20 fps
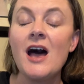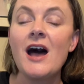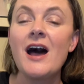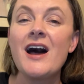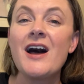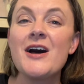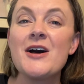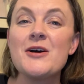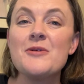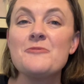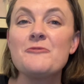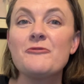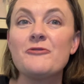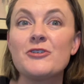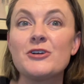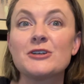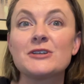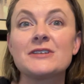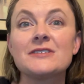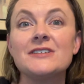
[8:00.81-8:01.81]

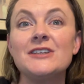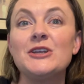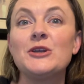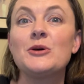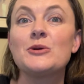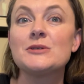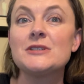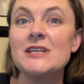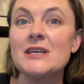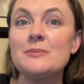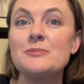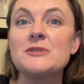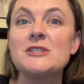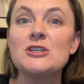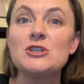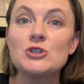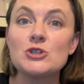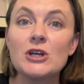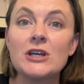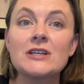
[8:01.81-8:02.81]
for, tips
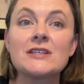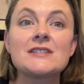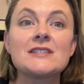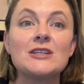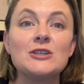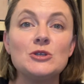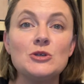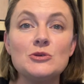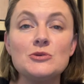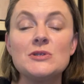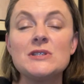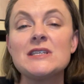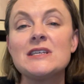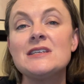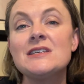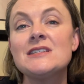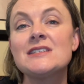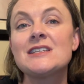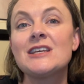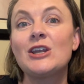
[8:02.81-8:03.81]
and tricks and
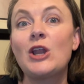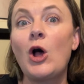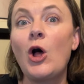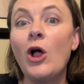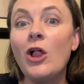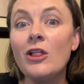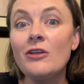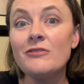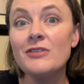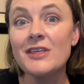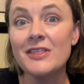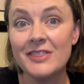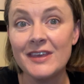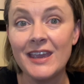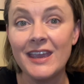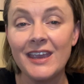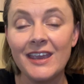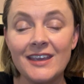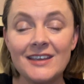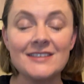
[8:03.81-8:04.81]
uses and all of the
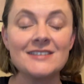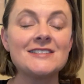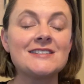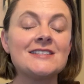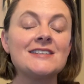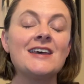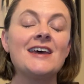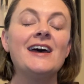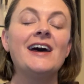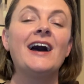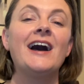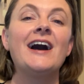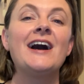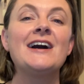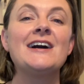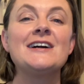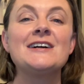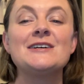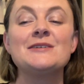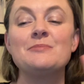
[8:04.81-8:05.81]
things.
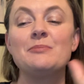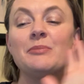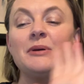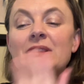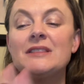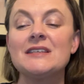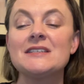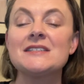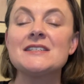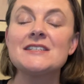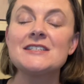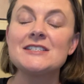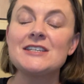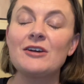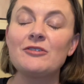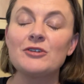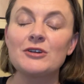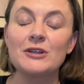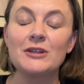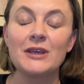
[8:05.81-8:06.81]
But this is
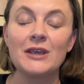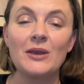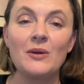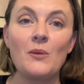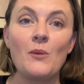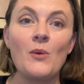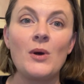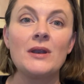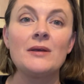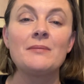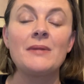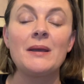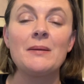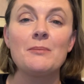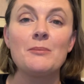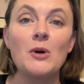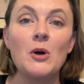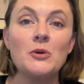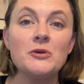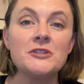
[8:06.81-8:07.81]
definitely one of my
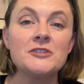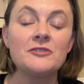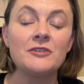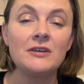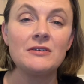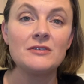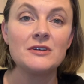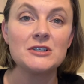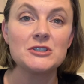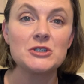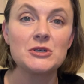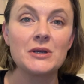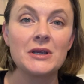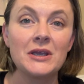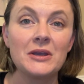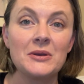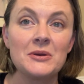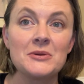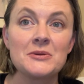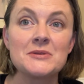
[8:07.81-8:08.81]
most favorite
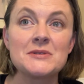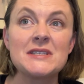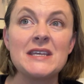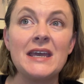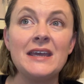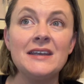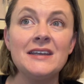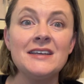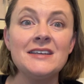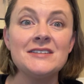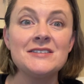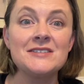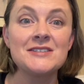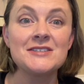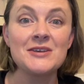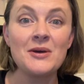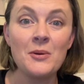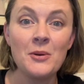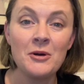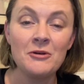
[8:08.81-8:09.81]
trios, and it's
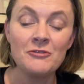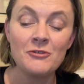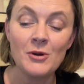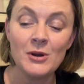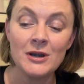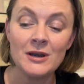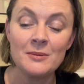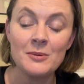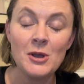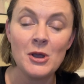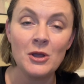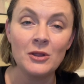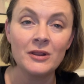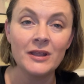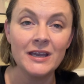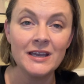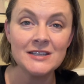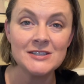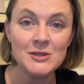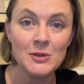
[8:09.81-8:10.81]
so affordable.
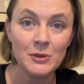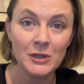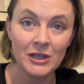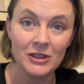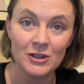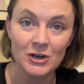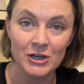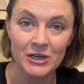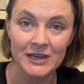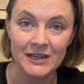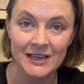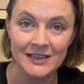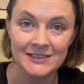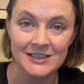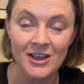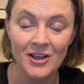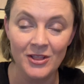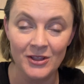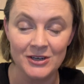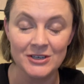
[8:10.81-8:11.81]
It's only
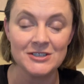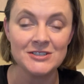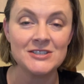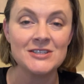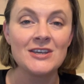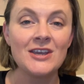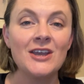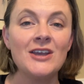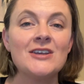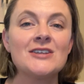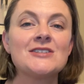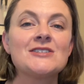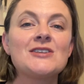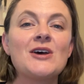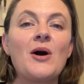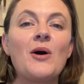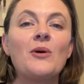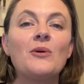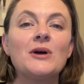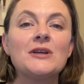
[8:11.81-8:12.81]
$39.
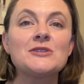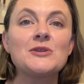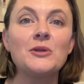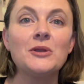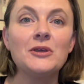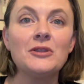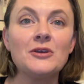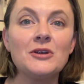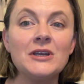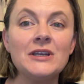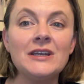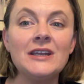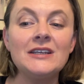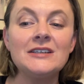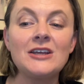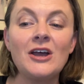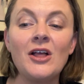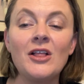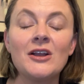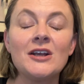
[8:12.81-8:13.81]
So it's only
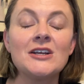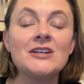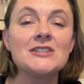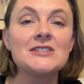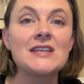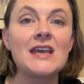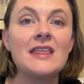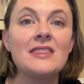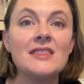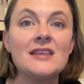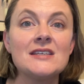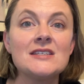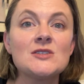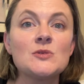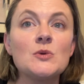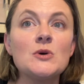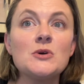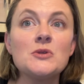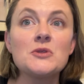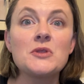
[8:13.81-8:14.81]
$39, and this
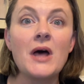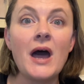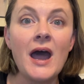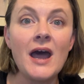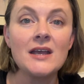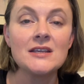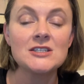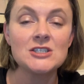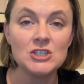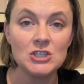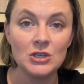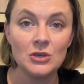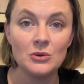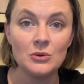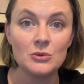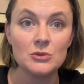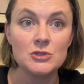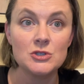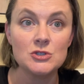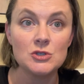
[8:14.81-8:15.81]
will last
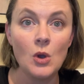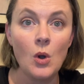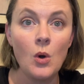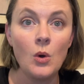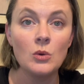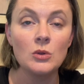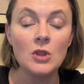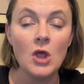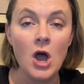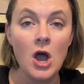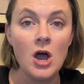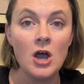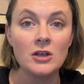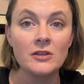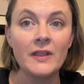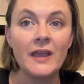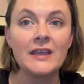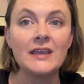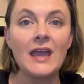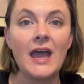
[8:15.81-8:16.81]
you so long,
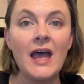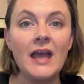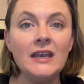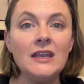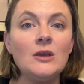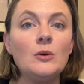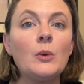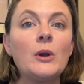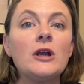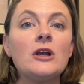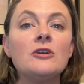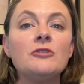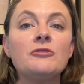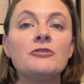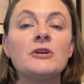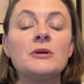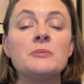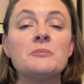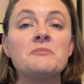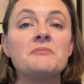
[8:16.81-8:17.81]
like anywhere
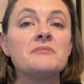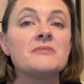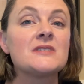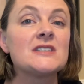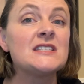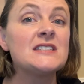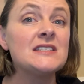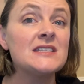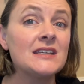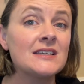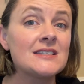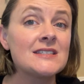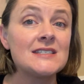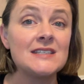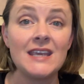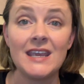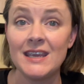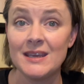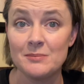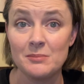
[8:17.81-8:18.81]
from 6
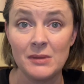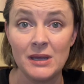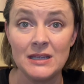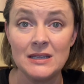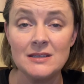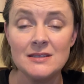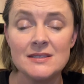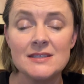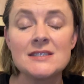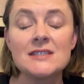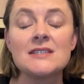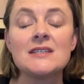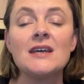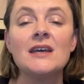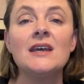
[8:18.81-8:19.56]
to 8 months.